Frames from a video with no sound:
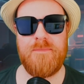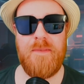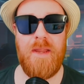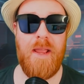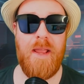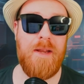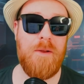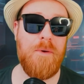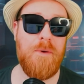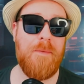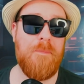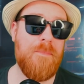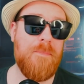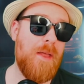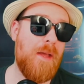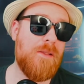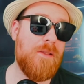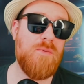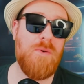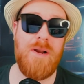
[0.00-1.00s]
Anyway,
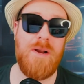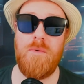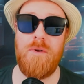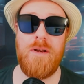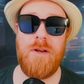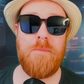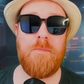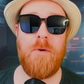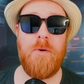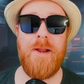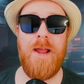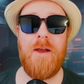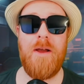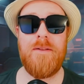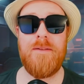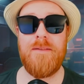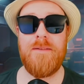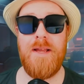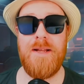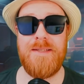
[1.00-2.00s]
that's what I wanted to point out.
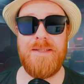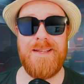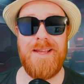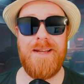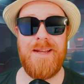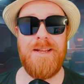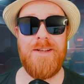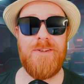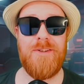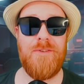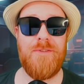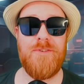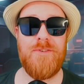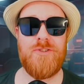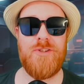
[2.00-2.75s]
Let's get into the